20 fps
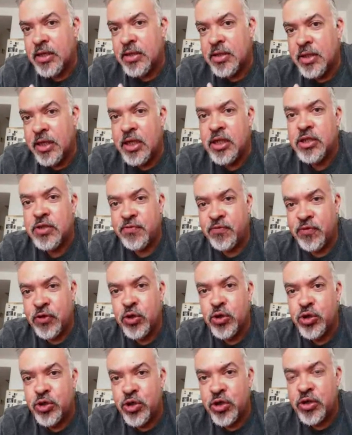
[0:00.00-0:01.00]
this in
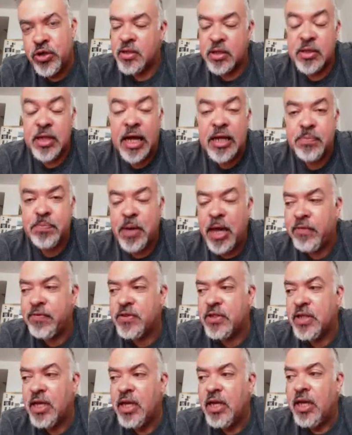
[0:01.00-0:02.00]
this in nine
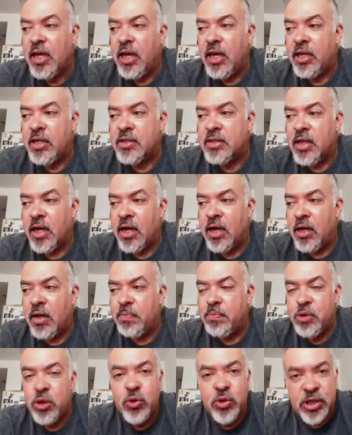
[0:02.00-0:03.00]
paths, He's
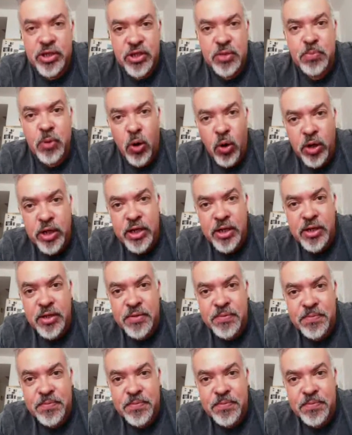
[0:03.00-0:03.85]
a Buddhist monk.